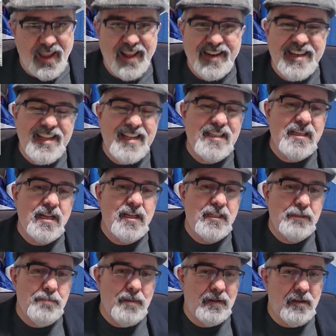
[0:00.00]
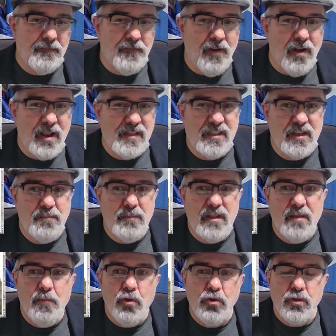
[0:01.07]
These unexpected finds can be the
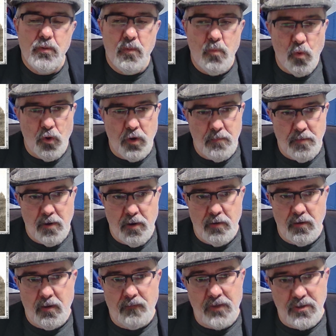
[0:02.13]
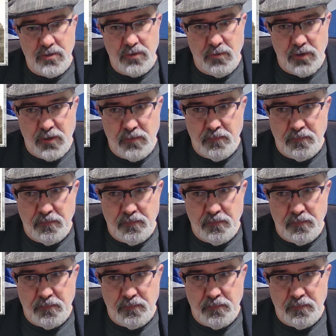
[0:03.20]
most rewarding part of the journey.